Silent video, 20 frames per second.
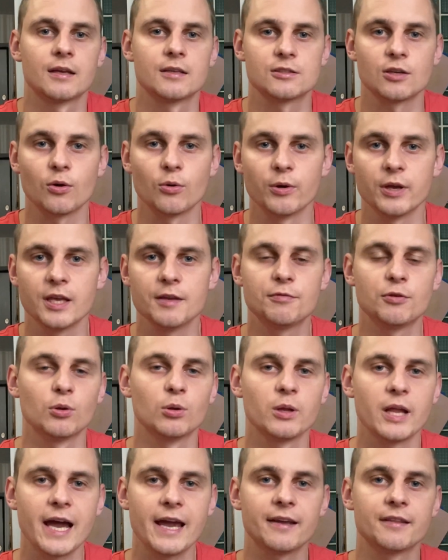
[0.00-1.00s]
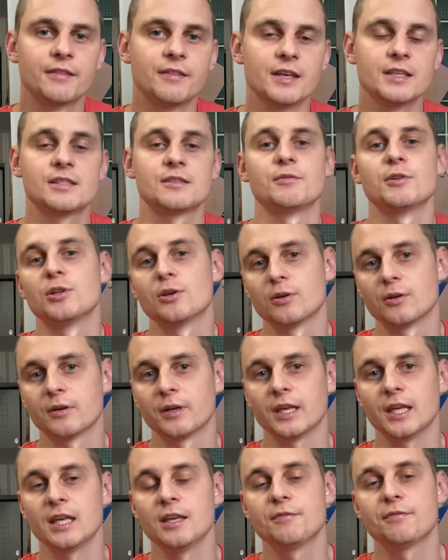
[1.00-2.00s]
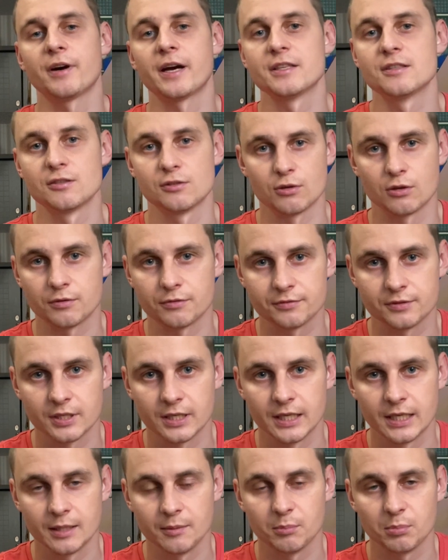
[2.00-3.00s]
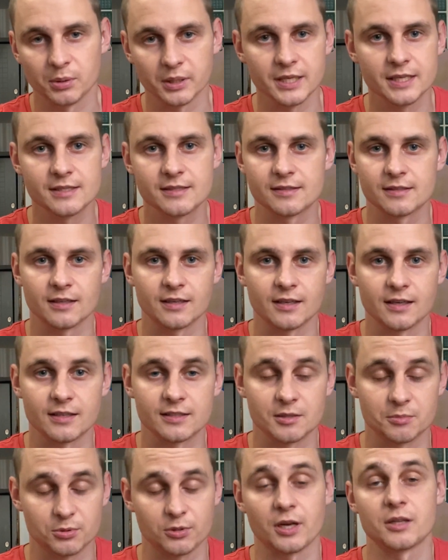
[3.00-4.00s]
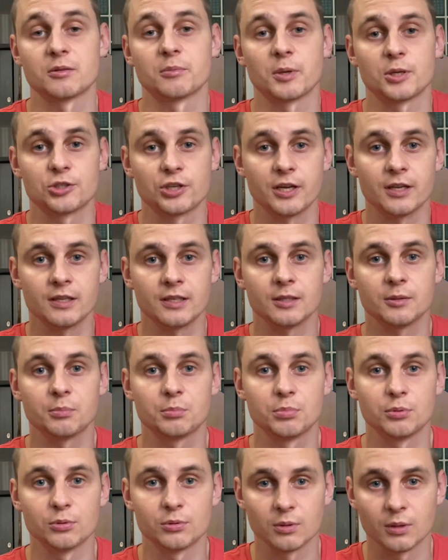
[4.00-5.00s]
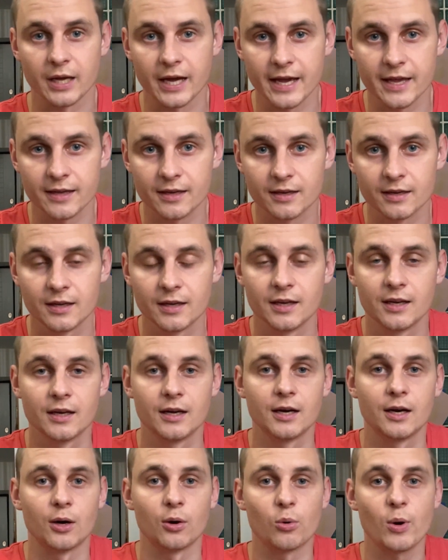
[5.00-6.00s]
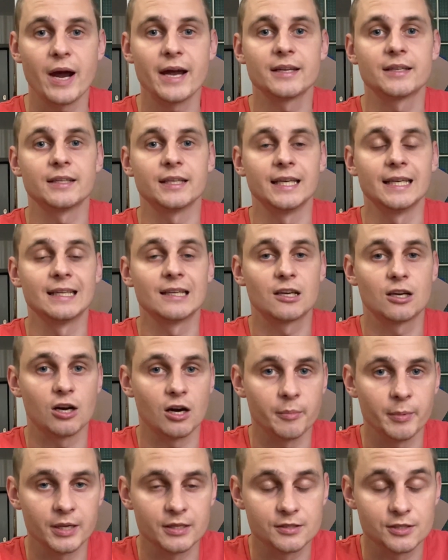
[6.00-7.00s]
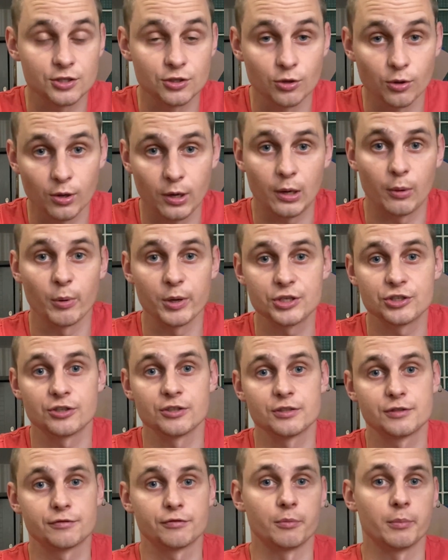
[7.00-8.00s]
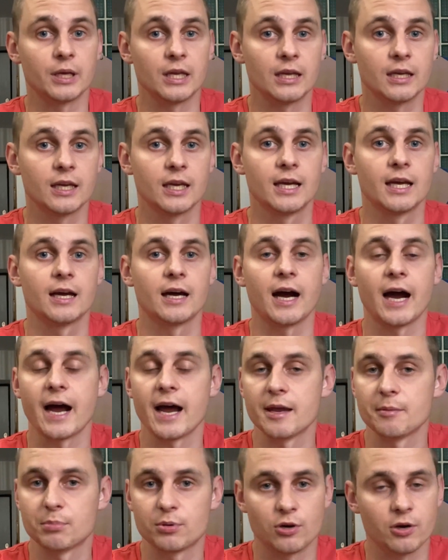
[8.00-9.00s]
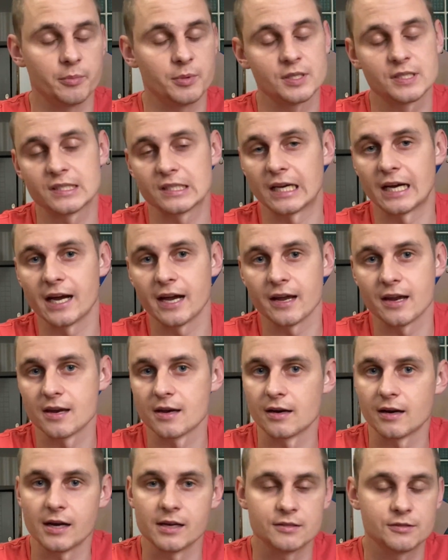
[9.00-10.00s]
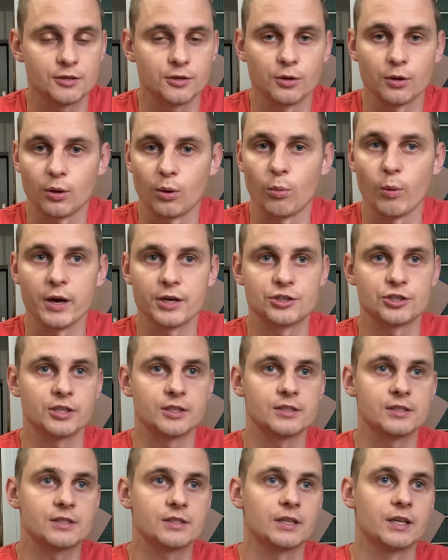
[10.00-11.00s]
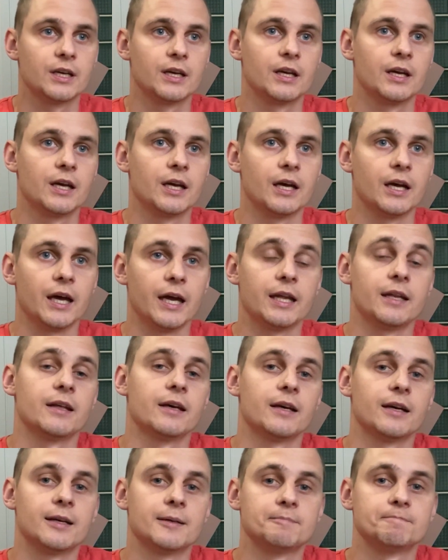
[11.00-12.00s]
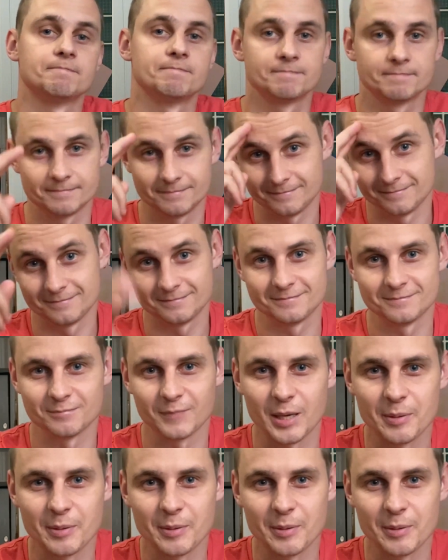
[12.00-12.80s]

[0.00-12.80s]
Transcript: So if you like this video, if I deserved, please subscribe to my channel, put like, write in comments your questions for me. I promise I answer your questions, and bye